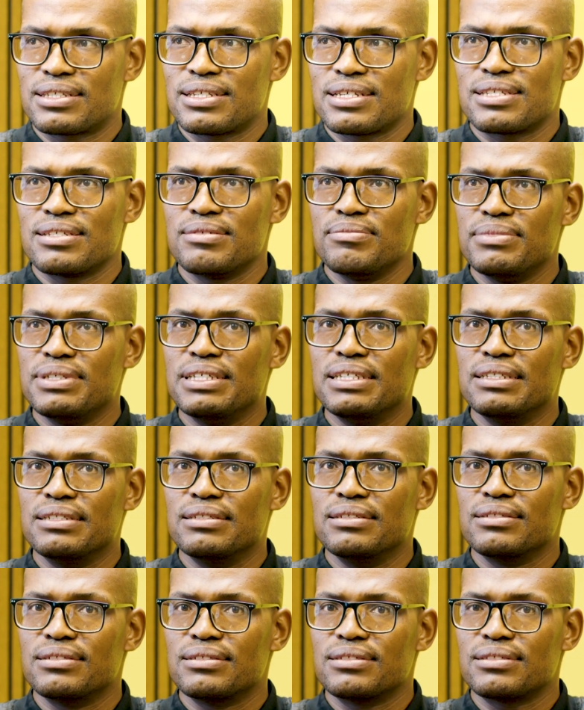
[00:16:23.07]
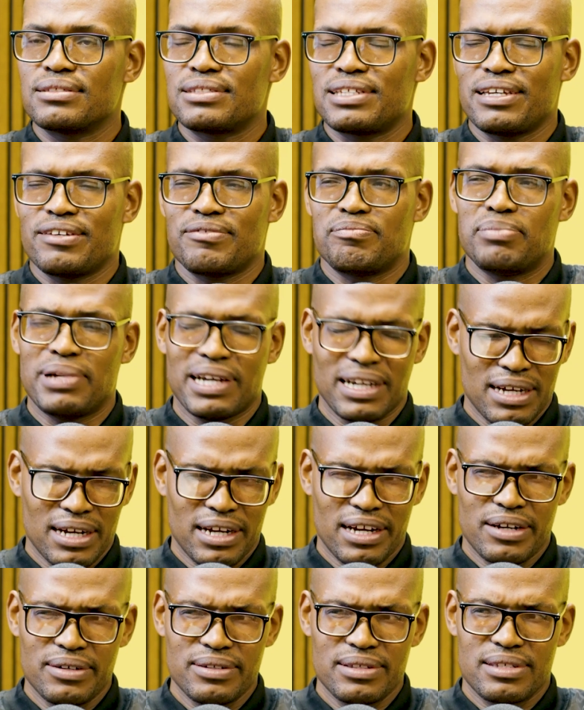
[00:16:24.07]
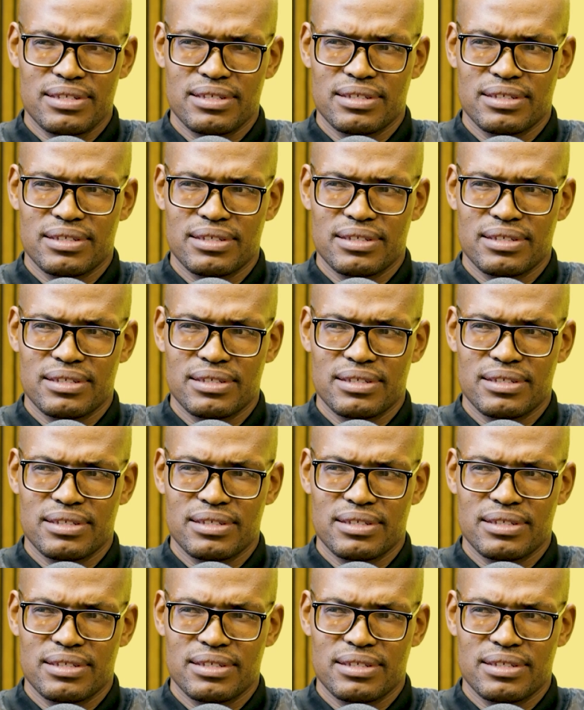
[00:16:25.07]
does it mean they have bank accounts?